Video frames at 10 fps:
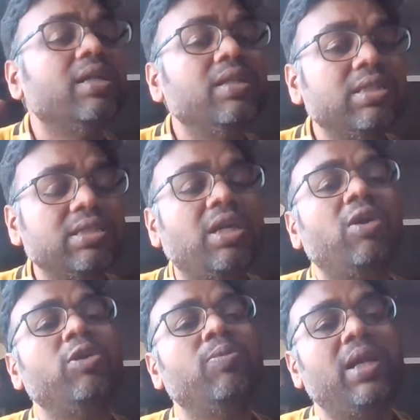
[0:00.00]
This is how
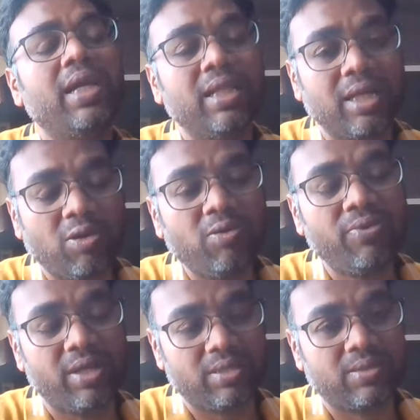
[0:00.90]
you will gain the
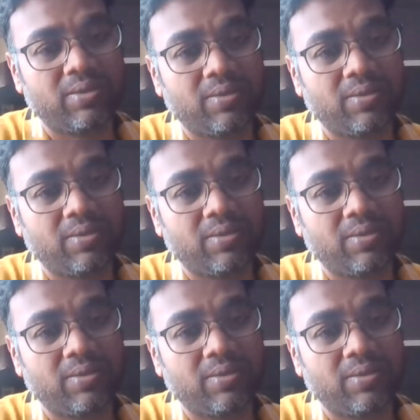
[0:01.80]
confidence.